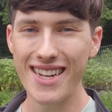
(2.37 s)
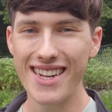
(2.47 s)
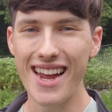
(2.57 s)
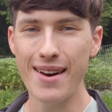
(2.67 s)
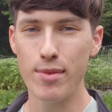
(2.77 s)

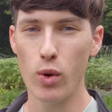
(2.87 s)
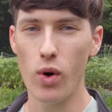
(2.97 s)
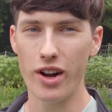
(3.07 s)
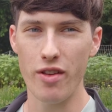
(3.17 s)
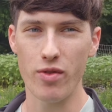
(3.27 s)
Today I'm going to
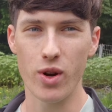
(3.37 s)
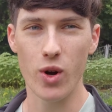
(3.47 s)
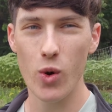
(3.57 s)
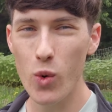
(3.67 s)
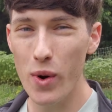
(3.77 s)
walk you through a
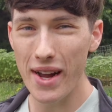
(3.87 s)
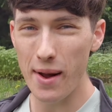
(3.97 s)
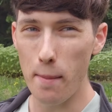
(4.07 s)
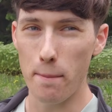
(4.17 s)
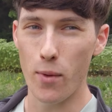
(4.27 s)
quick
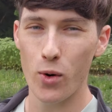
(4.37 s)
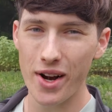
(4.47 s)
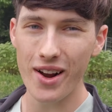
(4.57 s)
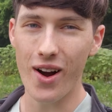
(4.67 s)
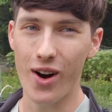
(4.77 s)

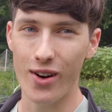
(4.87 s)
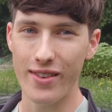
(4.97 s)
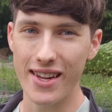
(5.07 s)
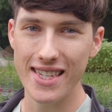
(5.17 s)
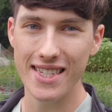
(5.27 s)
morning
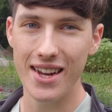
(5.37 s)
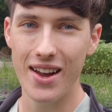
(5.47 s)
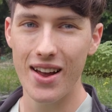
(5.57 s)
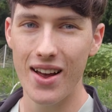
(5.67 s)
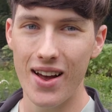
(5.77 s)
harvest
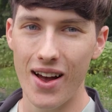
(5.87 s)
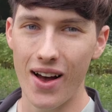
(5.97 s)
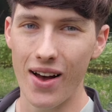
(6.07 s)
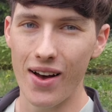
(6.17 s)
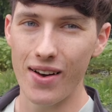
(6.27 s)

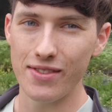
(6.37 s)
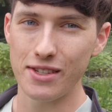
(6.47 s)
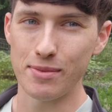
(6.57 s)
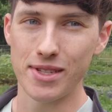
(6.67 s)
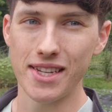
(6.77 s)
of
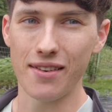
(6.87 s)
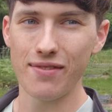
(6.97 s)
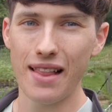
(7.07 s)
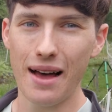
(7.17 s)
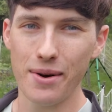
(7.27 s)
some
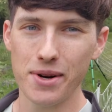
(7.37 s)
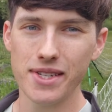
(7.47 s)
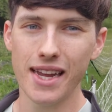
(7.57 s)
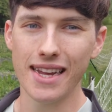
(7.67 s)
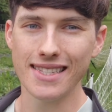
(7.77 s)

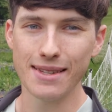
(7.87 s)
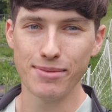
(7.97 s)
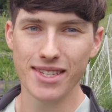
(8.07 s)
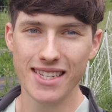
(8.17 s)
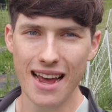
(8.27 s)
sunflowers and some
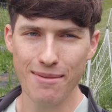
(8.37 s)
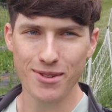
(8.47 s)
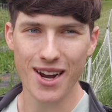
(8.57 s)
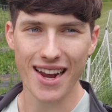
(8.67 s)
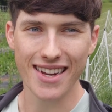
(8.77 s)

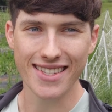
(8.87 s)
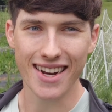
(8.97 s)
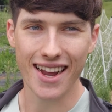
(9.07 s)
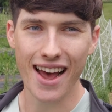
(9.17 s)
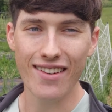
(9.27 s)
snapdragons
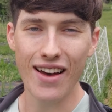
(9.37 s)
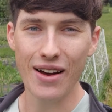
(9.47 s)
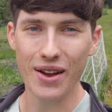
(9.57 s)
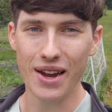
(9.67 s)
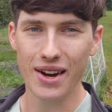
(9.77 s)
that I have
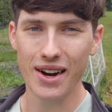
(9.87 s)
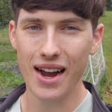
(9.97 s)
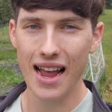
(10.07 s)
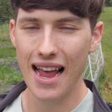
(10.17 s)
out here,